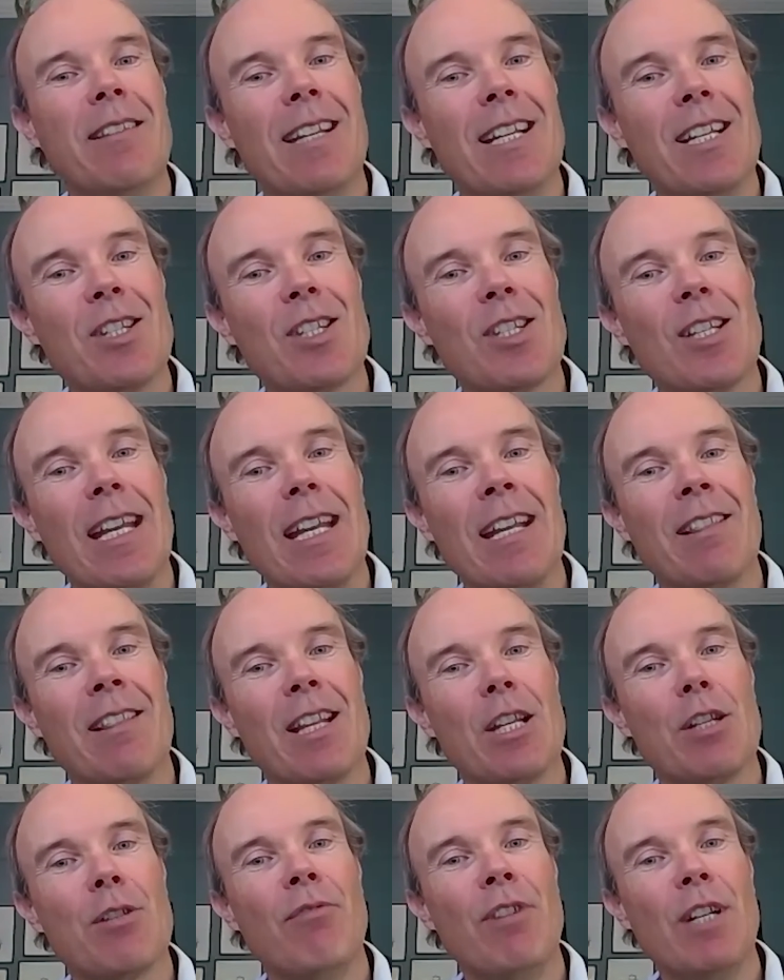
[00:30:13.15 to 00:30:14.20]

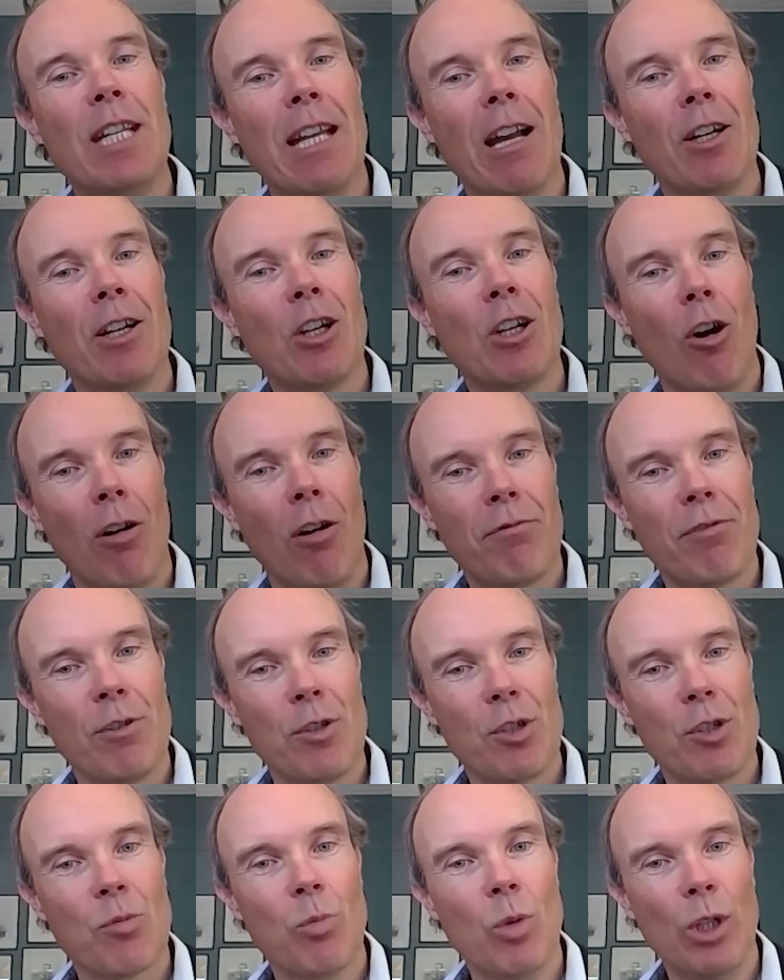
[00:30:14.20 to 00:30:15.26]
this video
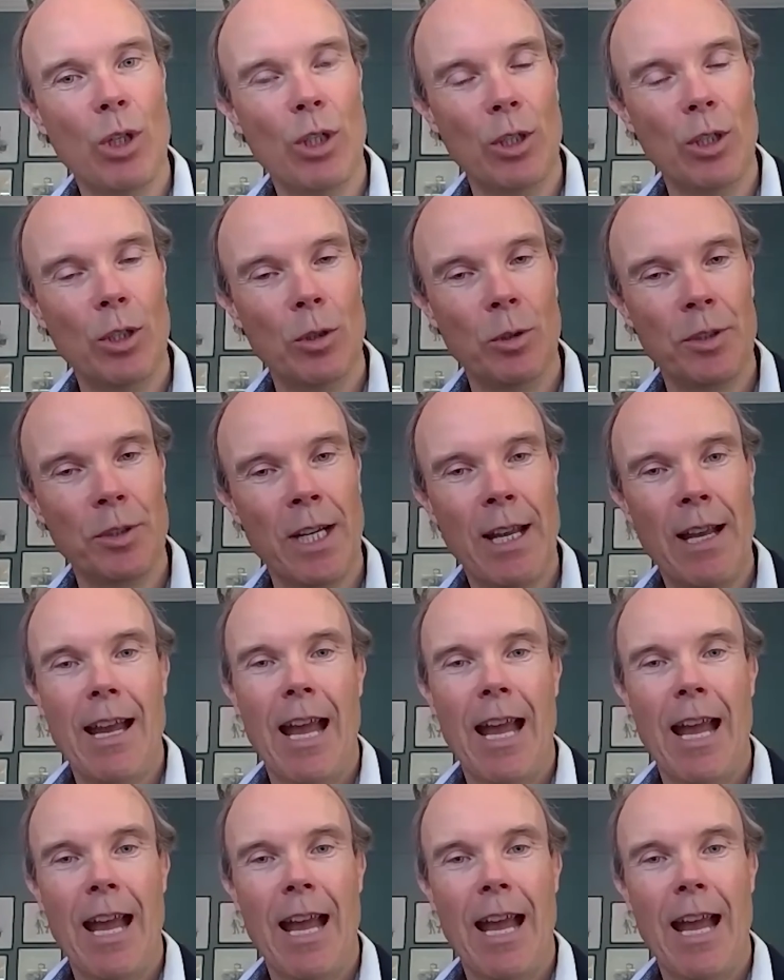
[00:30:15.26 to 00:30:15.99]
conference world.